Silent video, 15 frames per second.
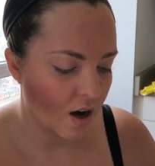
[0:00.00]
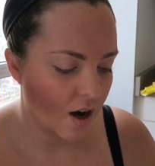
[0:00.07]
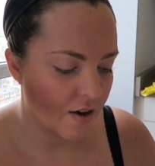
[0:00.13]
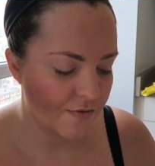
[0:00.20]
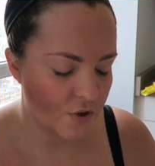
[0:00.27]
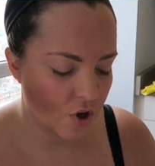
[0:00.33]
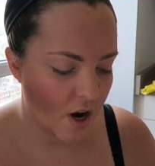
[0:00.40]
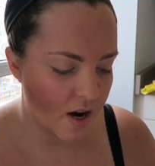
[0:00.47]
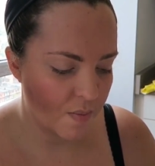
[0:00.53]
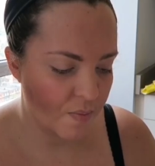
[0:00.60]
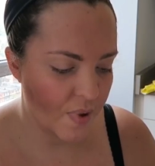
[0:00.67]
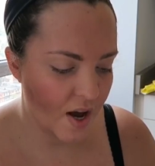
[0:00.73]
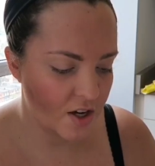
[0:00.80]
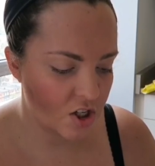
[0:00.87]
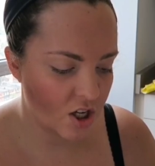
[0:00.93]
I've tried a
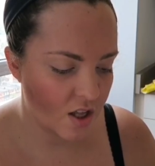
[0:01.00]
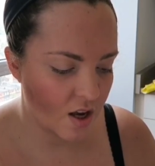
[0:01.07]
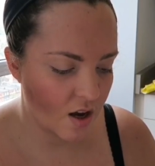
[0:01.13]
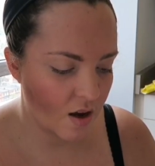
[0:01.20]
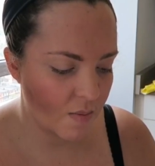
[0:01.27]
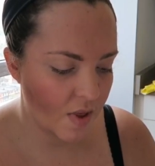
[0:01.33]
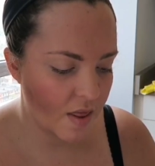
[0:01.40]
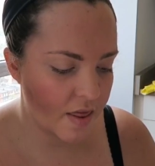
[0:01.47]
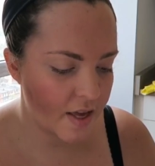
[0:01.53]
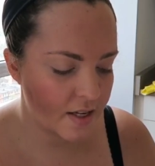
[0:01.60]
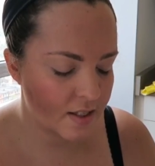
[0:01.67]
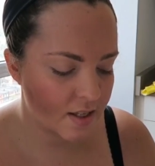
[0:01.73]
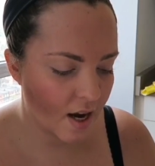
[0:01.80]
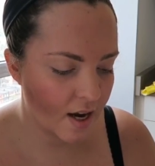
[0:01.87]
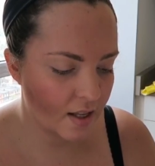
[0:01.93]
bunch of them.
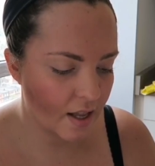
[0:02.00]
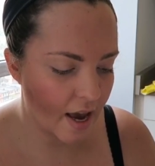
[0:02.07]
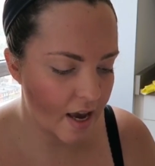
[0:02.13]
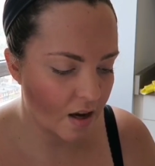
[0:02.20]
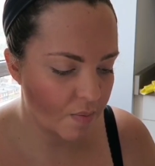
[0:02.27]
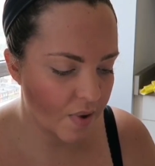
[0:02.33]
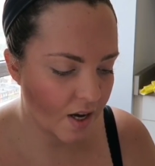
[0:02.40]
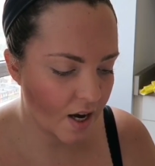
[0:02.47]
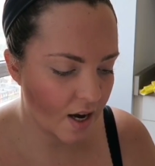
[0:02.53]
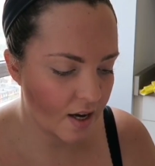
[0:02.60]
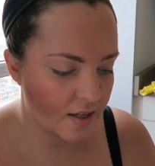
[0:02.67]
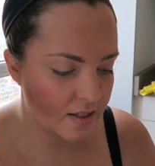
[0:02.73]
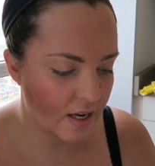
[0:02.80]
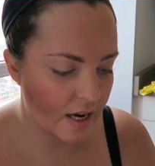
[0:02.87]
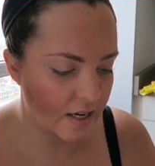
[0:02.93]
This I like
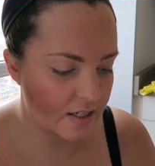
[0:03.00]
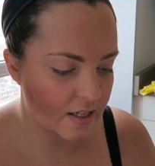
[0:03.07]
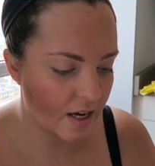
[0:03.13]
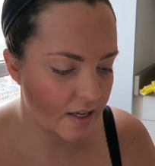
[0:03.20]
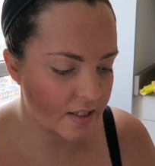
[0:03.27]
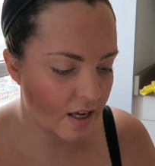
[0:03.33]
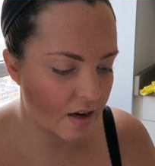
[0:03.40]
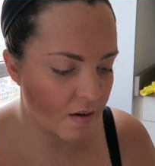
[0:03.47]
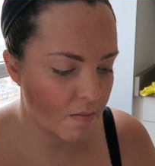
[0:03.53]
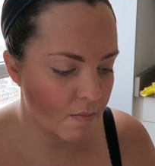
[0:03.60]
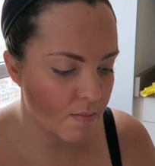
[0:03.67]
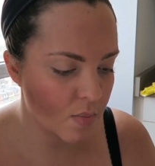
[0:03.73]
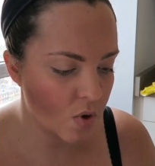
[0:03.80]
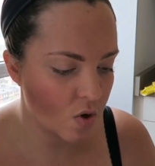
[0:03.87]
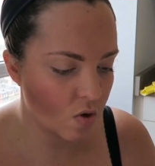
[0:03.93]
because it doesn't
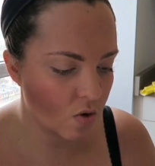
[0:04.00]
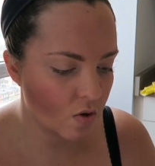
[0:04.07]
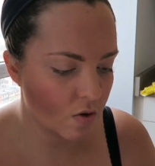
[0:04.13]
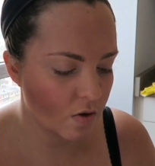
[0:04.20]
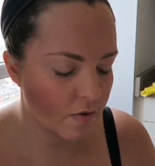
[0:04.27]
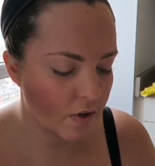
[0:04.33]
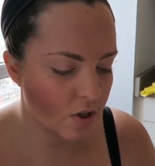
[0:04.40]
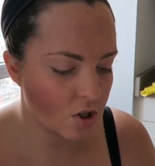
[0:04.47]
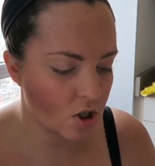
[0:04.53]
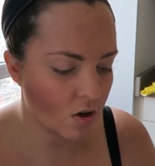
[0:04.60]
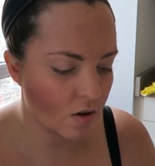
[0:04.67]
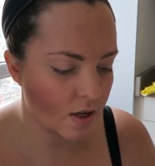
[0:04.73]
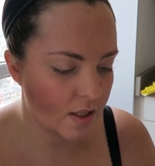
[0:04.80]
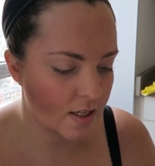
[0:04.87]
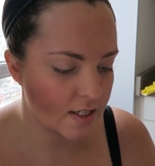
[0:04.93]
move
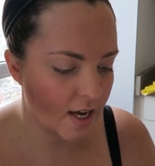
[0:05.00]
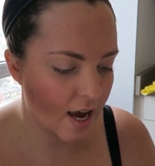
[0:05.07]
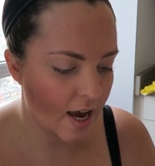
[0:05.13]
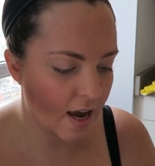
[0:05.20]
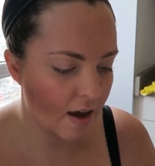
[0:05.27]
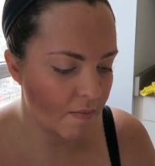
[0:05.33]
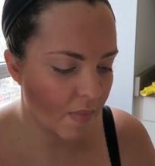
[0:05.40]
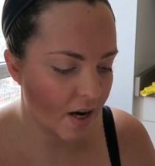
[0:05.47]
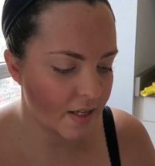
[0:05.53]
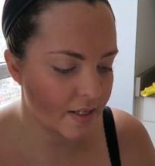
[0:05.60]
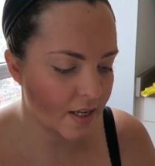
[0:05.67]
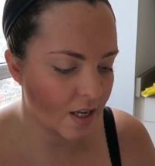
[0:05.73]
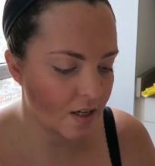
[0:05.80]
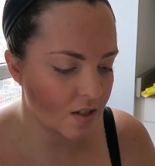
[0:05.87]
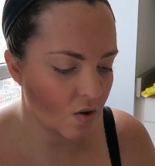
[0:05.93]
during the day and my
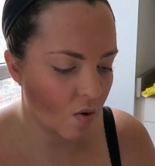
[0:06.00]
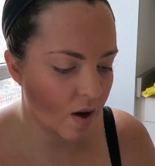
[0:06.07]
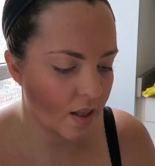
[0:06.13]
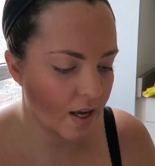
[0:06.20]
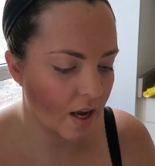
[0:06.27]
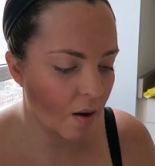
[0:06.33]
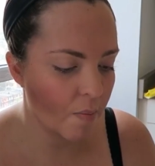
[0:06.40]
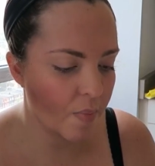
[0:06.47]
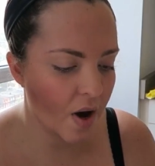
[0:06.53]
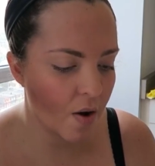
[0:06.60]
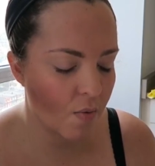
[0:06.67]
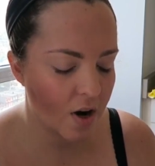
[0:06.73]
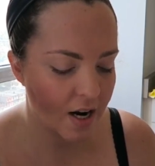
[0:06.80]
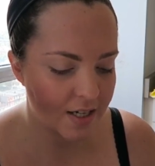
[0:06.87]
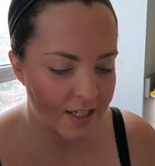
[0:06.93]
skin is oily,
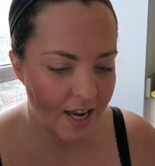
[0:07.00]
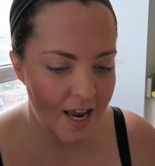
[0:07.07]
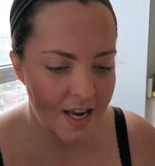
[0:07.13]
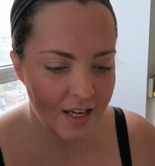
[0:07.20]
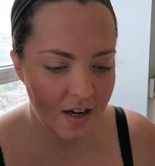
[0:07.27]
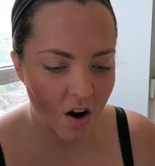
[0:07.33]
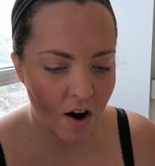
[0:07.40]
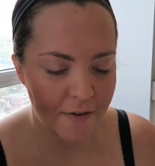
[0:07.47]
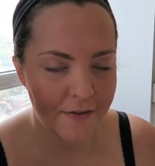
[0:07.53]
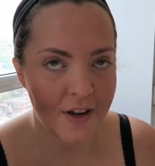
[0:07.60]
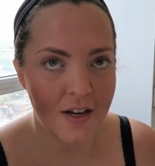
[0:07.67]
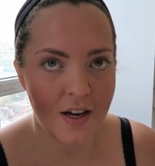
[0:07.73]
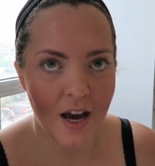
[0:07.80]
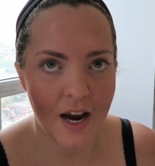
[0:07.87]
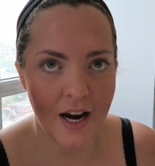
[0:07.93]
but when I take it off
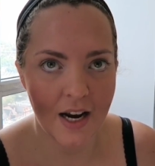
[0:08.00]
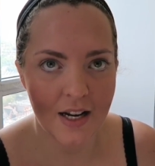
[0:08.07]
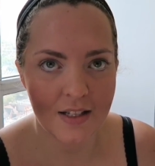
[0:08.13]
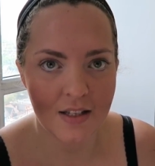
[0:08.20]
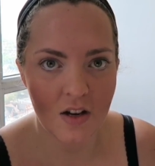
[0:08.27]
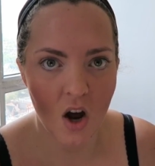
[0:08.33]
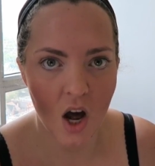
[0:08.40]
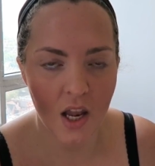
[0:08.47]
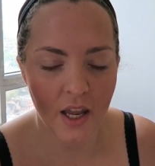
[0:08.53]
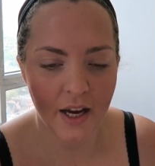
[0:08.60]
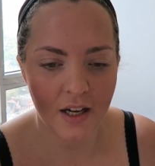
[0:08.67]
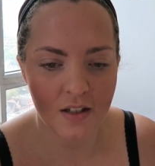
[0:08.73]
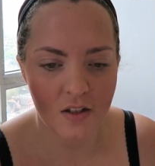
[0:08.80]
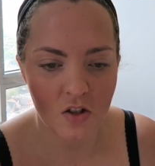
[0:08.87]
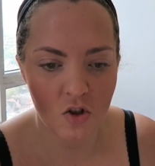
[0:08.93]
at night, it's not
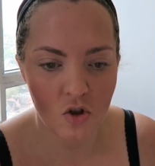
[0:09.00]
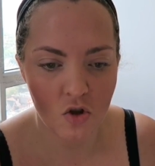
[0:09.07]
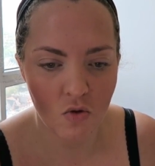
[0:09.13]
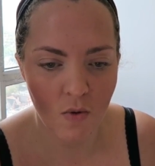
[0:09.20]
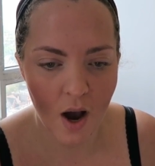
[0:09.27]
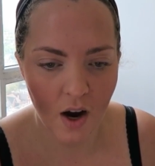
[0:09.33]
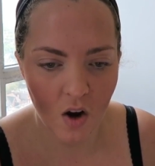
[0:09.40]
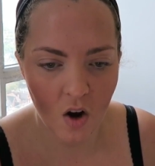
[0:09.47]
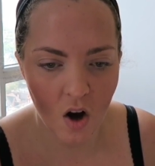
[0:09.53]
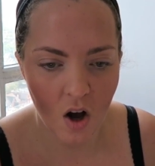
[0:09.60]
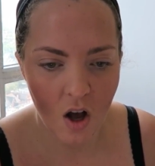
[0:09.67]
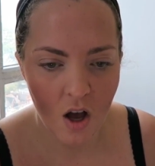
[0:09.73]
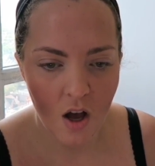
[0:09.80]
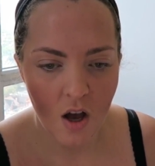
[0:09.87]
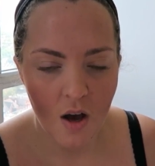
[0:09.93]
like a struggle.